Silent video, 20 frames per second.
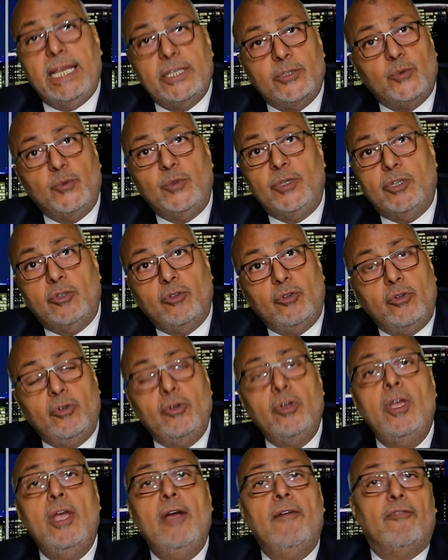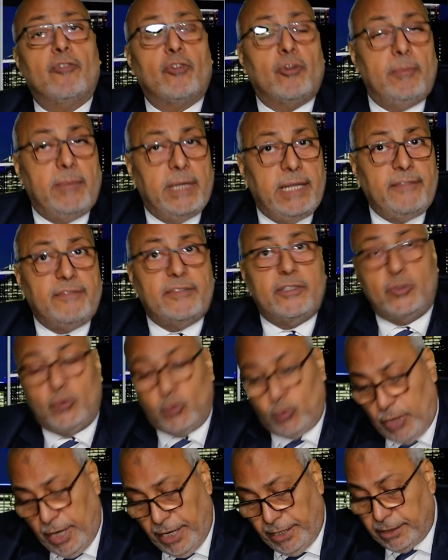as we go from left
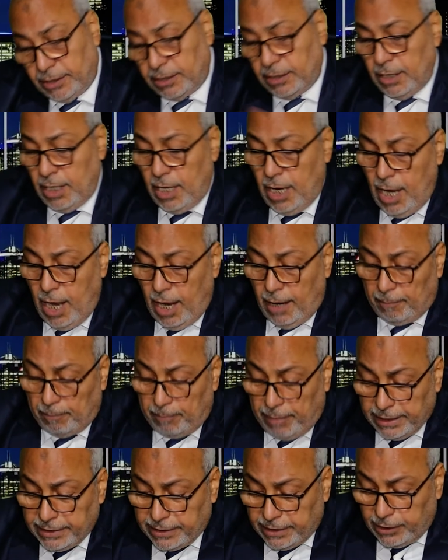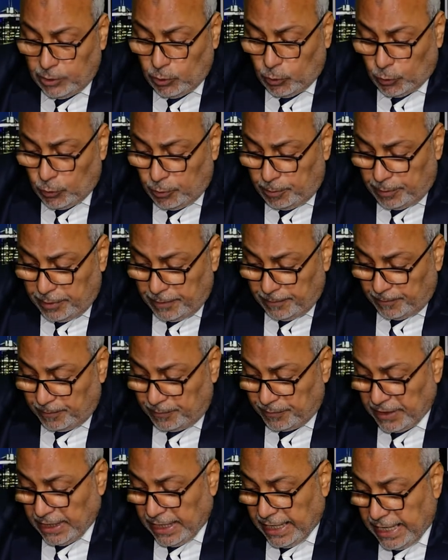to right but in group
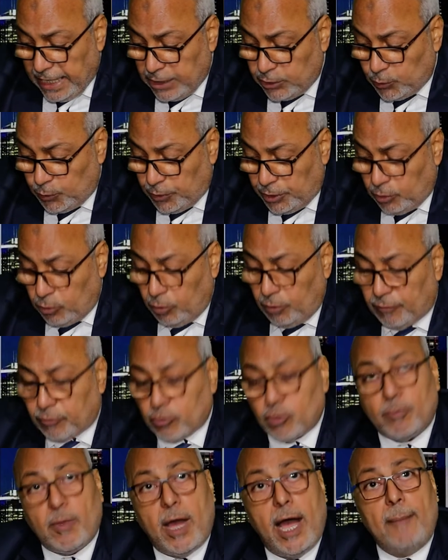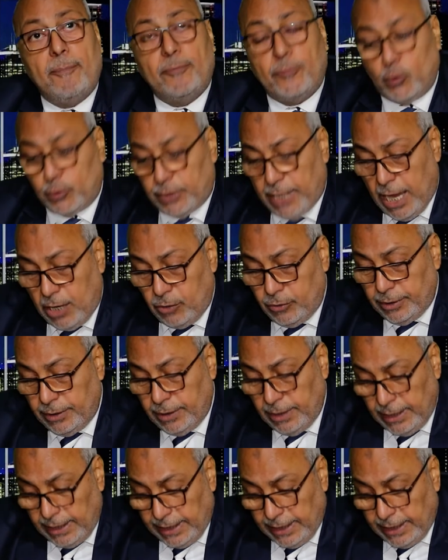as we go from up to down